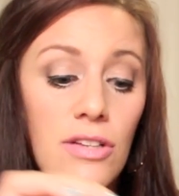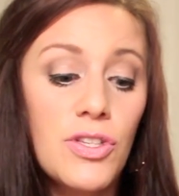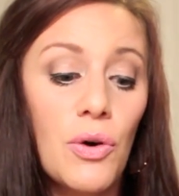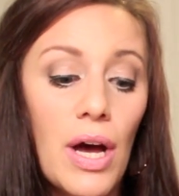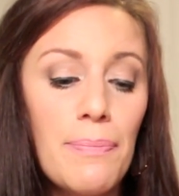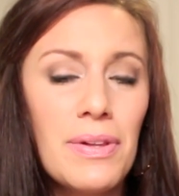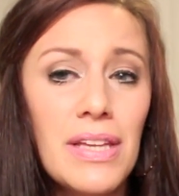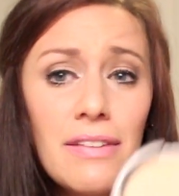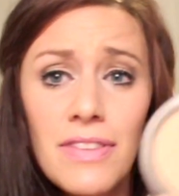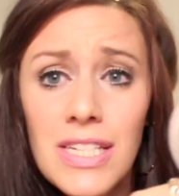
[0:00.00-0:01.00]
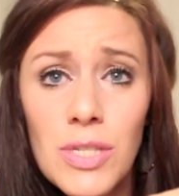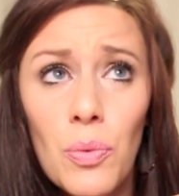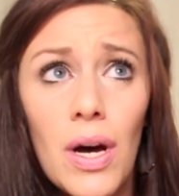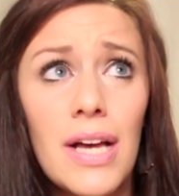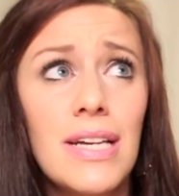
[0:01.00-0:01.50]
So I believe this
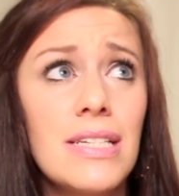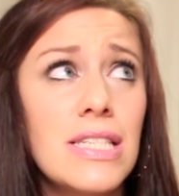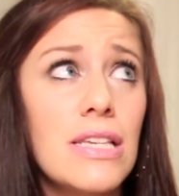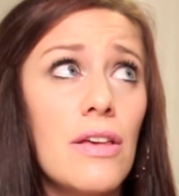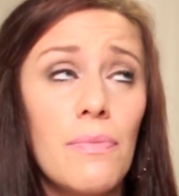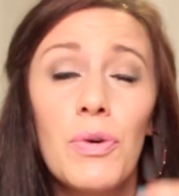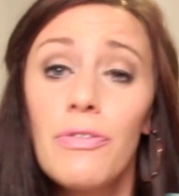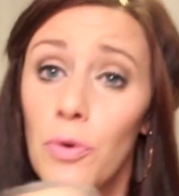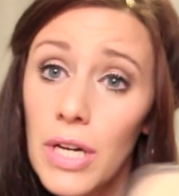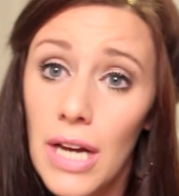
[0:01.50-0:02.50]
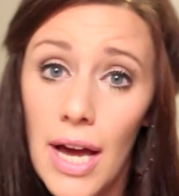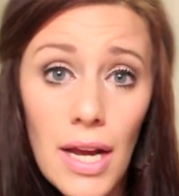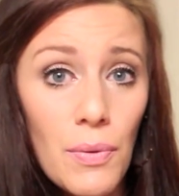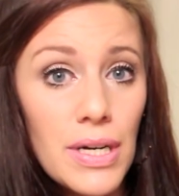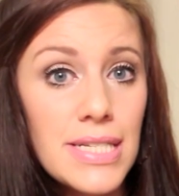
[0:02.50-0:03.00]
was $3.49,
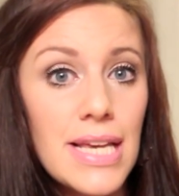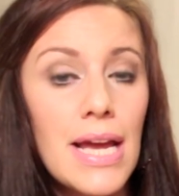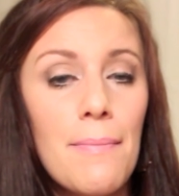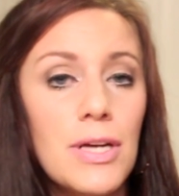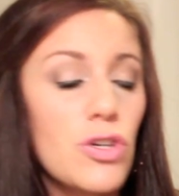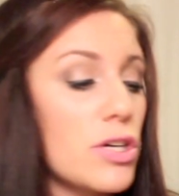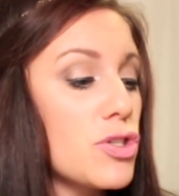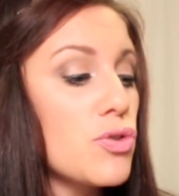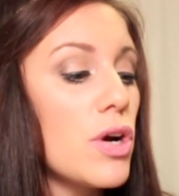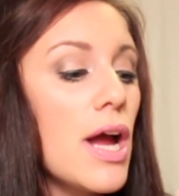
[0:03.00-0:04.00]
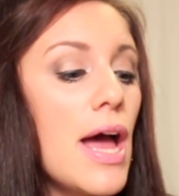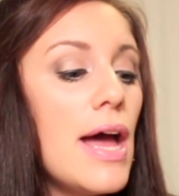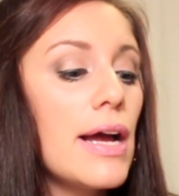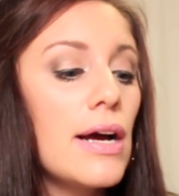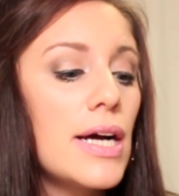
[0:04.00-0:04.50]
I want to say, at my drugstore.
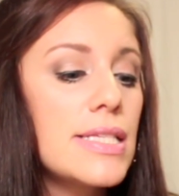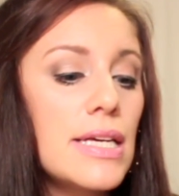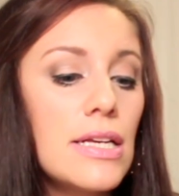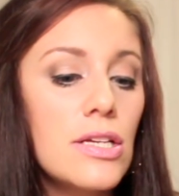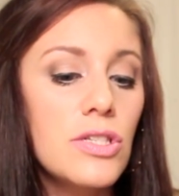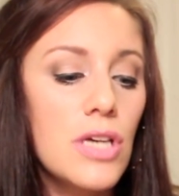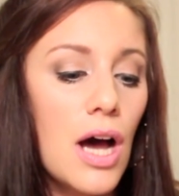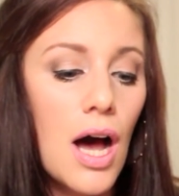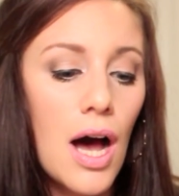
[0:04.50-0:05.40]
Guys, it is